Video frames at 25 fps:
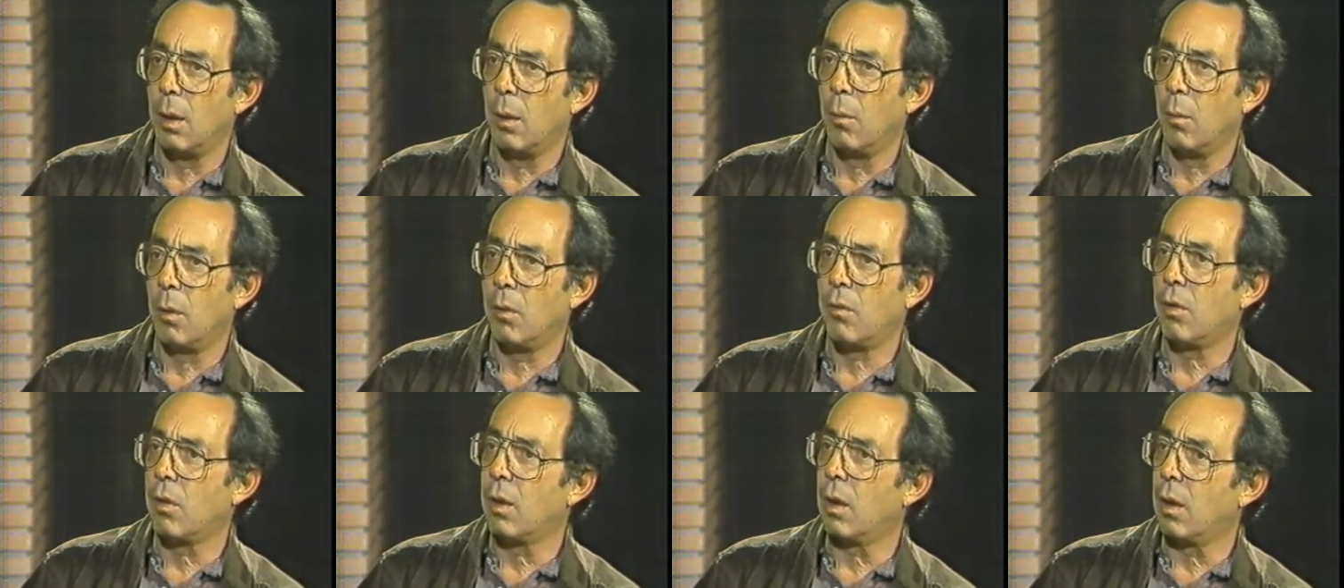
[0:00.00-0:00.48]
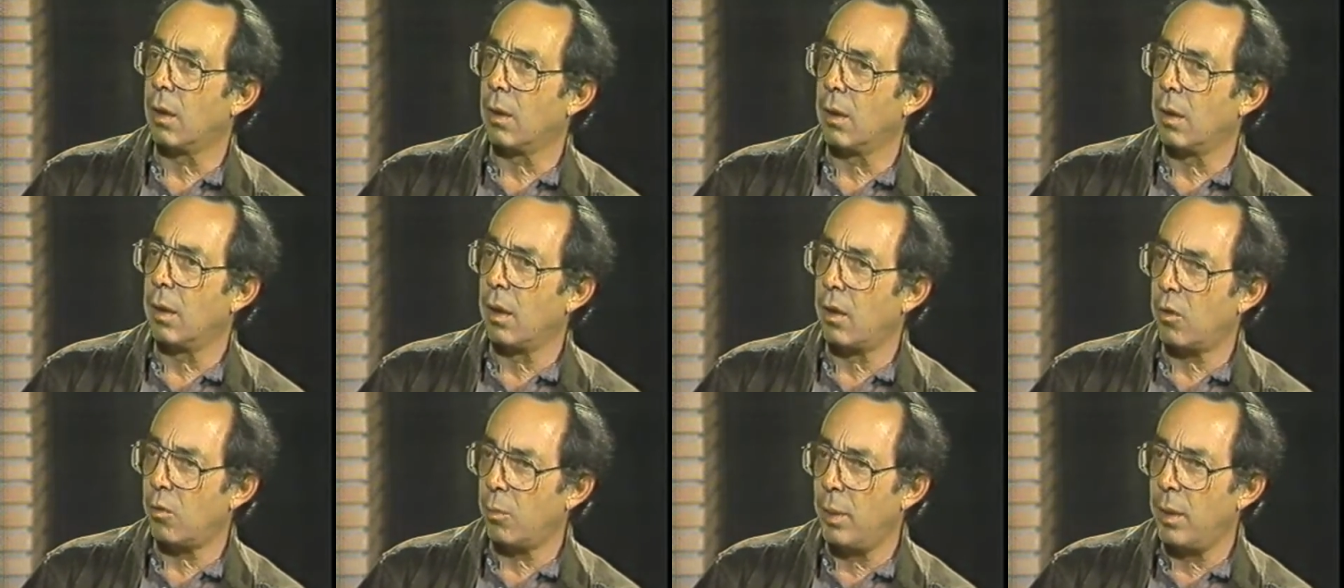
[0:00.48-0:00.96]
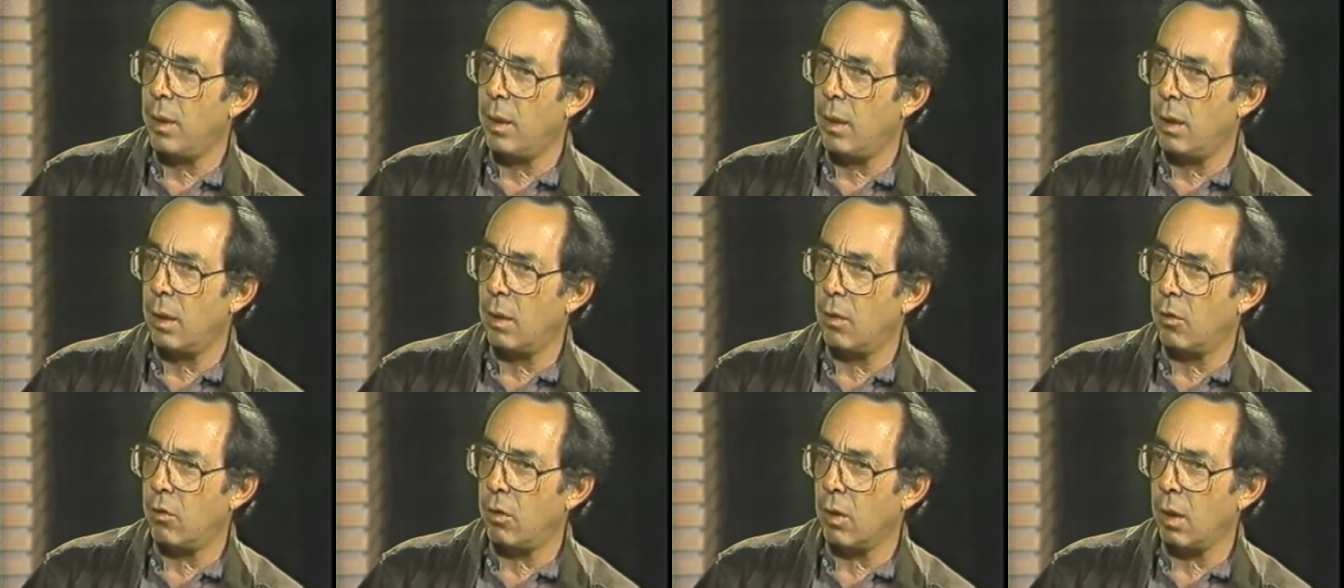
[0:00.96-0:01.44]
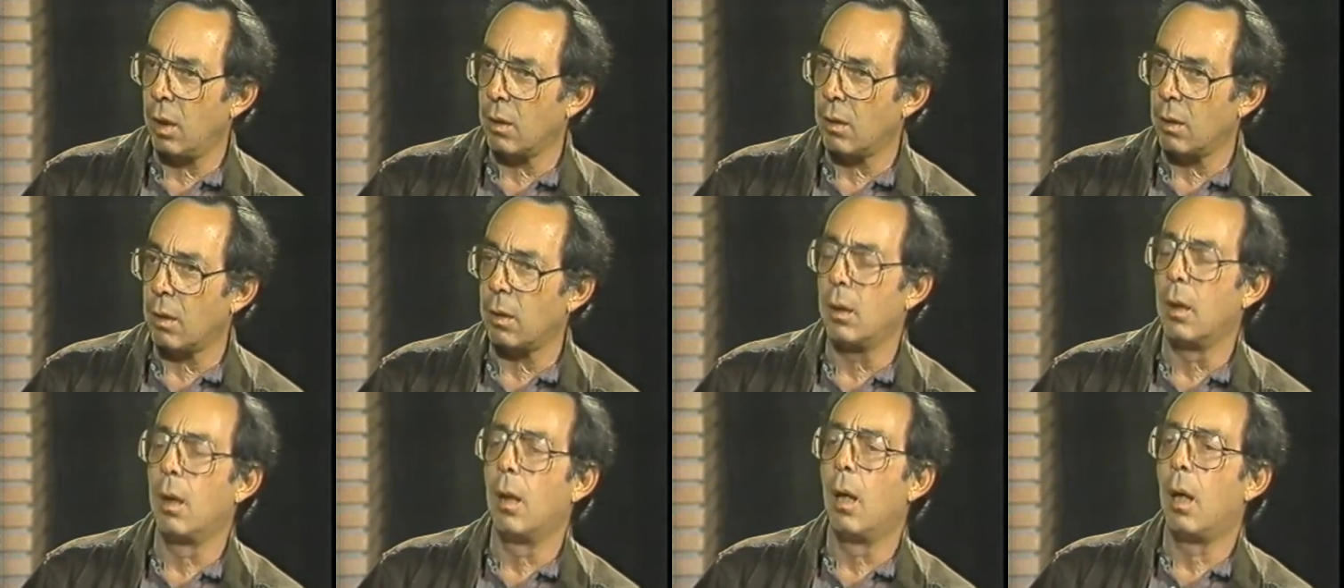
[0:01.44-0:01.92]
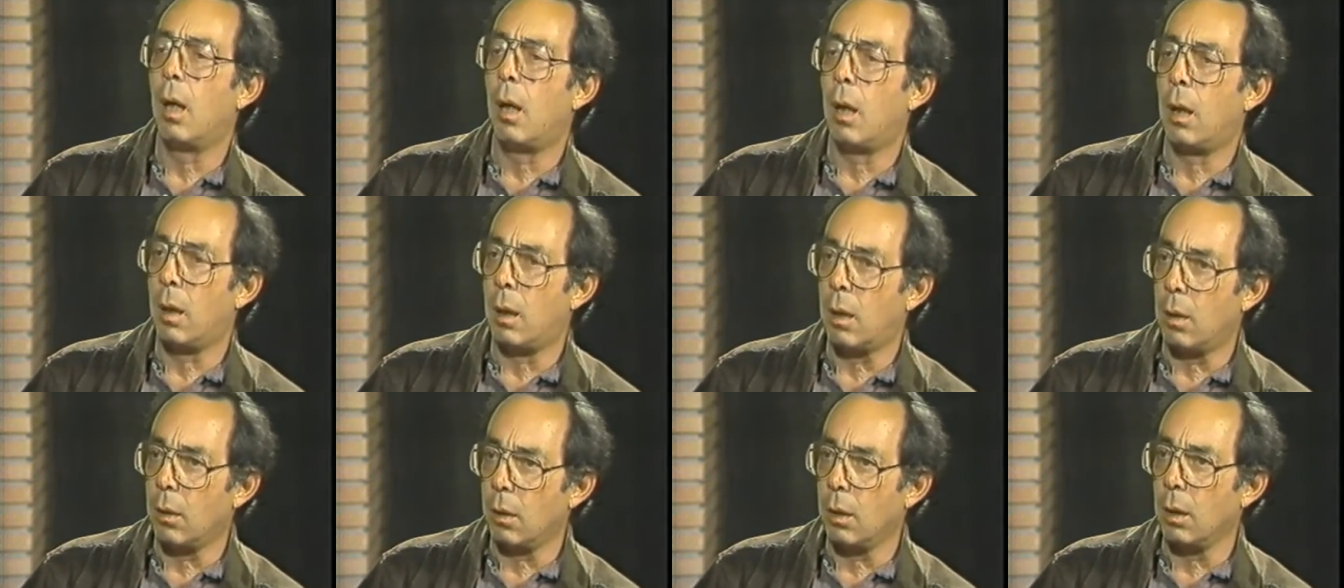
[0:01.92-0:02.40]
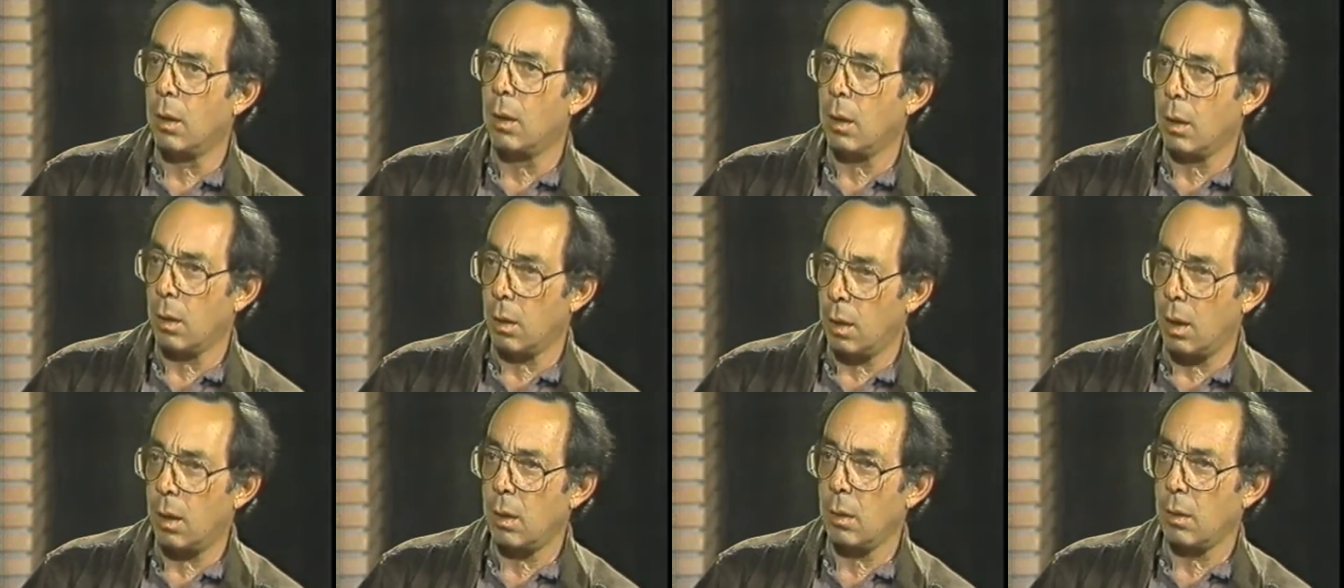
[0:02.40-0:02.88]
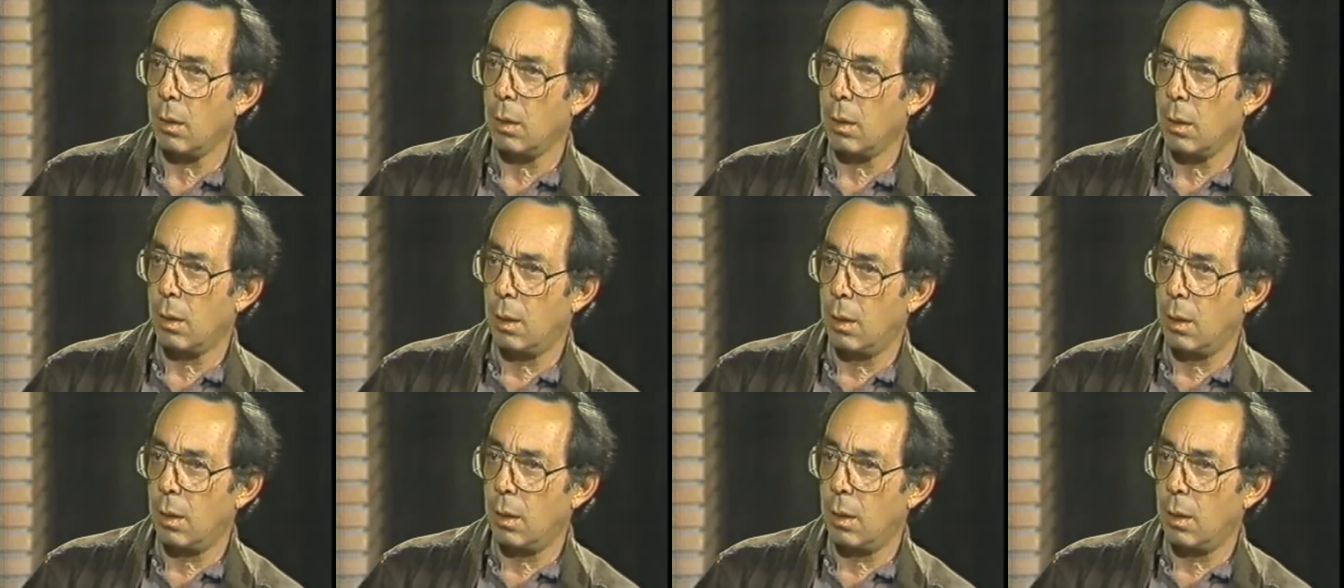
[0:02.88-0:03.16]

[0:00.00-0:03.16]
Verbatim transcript: what's called an expedient shelter, a hole in the ground